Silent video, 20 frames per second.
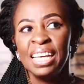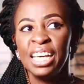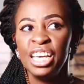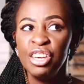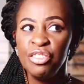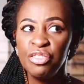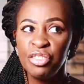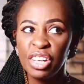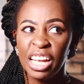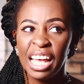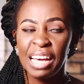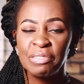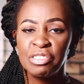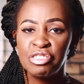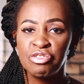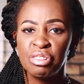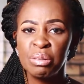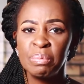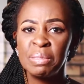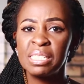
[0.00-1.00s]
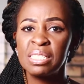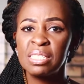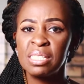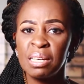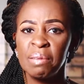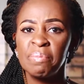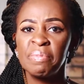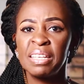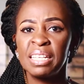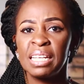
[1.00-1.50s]
If your live stream is
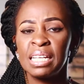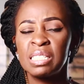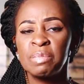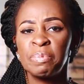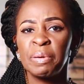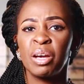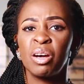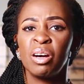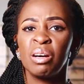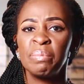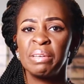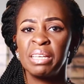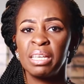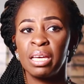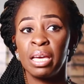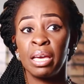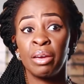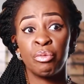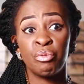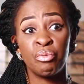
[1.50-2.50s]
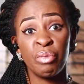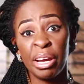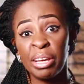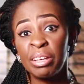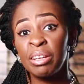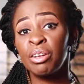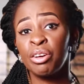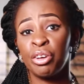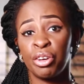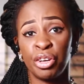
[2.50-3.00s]
something that's becoming a
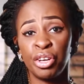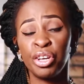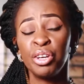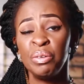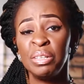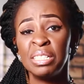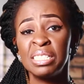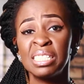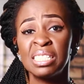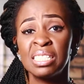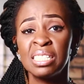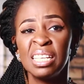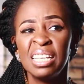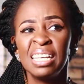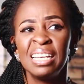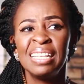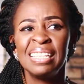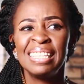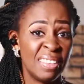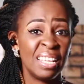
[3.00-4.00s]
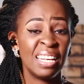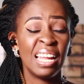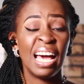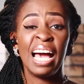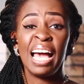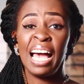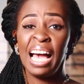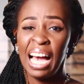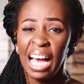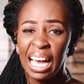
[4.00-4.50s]
regular occurrence, then
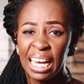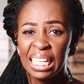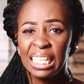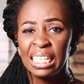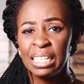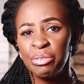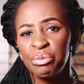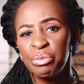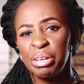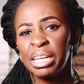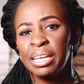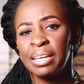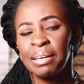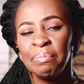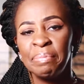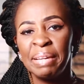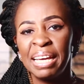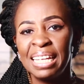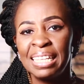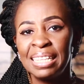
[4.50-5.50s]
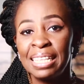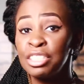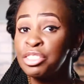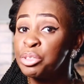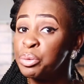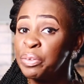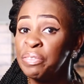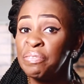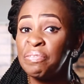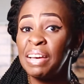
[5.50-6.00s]
I highly recommend that
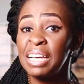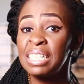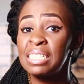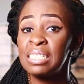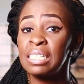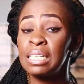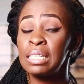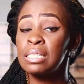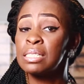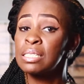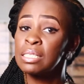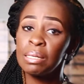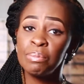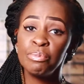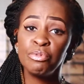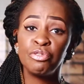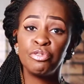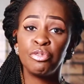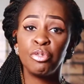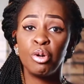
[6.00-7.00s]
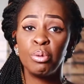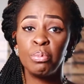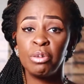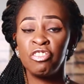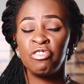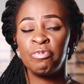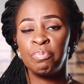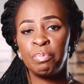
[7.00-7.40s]
you invest in some form of